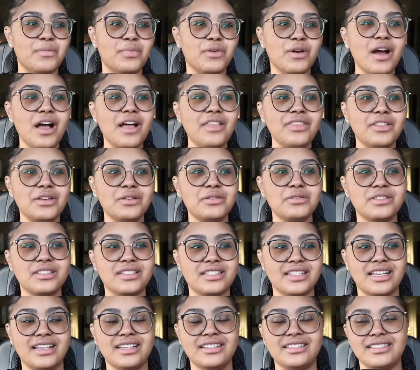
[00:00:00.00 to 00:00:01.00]
brought those
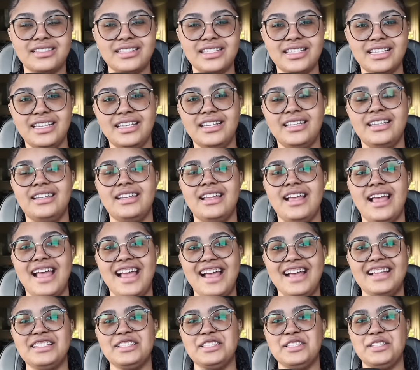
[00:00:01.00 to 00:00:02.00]
tests in
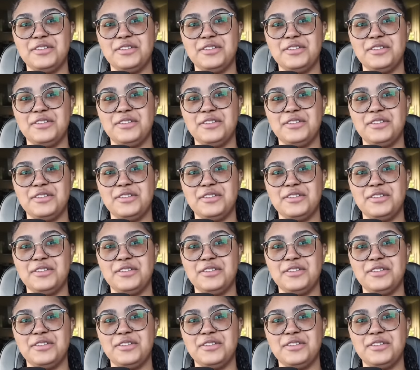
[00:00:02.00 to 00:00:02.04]
as